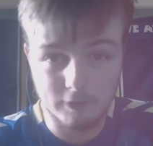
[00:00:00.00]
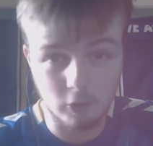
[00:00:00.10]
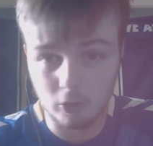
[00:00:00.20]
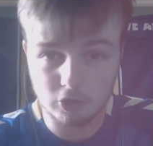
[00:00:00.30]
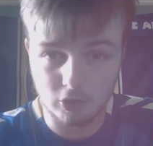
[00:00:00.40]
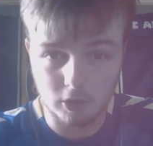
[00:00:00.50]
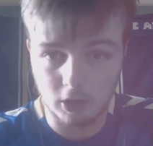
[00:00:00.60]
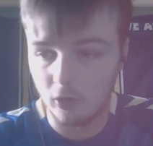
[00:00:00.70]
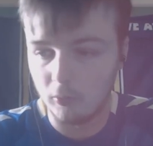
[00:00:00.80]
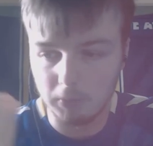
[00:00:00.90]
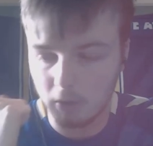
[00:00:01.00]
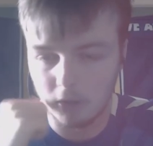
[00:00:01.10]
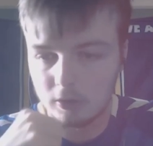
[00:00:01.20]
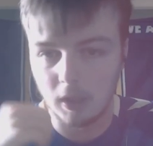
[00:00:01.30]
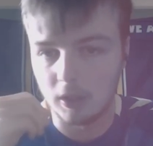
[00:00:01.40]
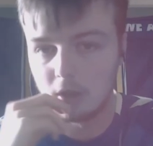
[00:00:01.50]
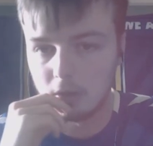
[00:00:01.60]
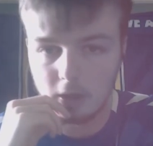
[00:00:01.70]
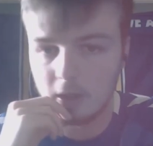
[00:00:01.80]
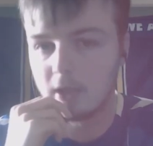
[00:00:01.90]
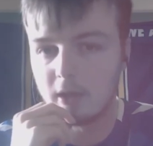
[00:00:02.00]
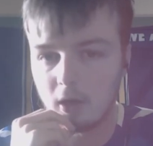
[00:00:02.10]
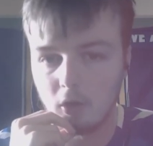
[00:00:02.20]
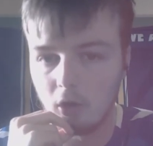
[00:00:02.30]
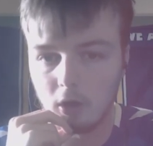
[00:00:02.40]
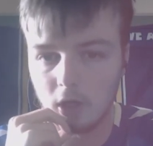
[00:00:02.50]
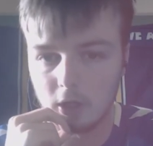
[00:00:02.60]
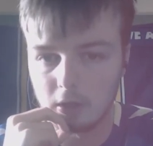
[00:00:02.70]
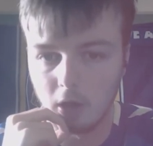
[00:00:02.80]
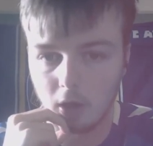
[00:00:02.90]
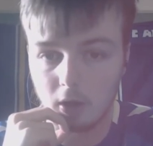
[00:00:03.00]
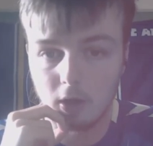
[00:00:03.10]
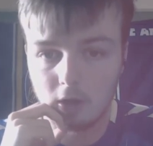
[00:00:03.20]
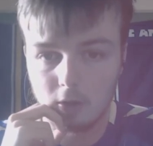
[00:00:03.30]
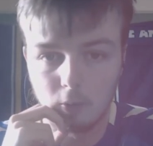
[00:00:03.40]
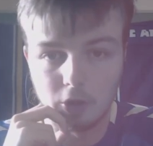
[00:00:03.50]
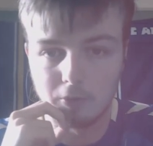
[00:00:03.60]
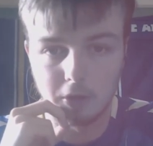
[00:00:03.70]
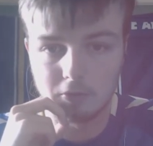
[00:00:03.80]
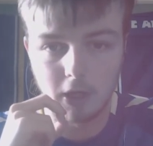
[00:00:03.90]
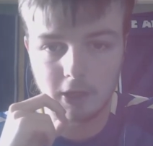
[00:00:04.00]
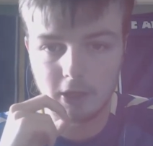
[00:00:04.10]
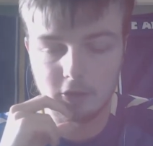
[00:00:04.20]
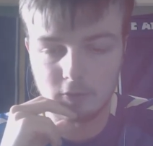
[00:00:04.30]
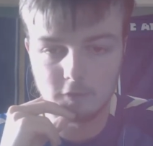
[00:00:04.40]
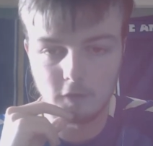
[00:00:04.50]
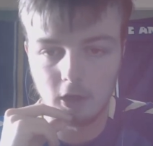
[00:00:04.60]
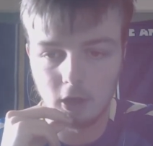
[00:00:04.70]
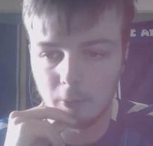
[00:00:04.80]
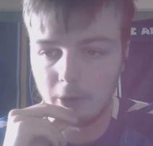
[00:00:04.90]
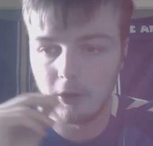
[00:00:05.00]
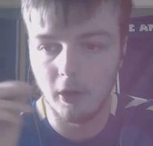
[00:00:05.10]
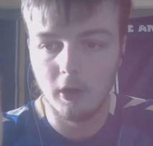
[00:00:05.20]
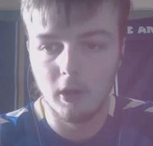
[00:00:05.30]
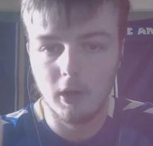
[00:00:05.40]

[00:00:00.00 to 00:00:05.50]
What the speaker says: fortunate goal, but you need that kind of luck when you're in a relegation fight like we are.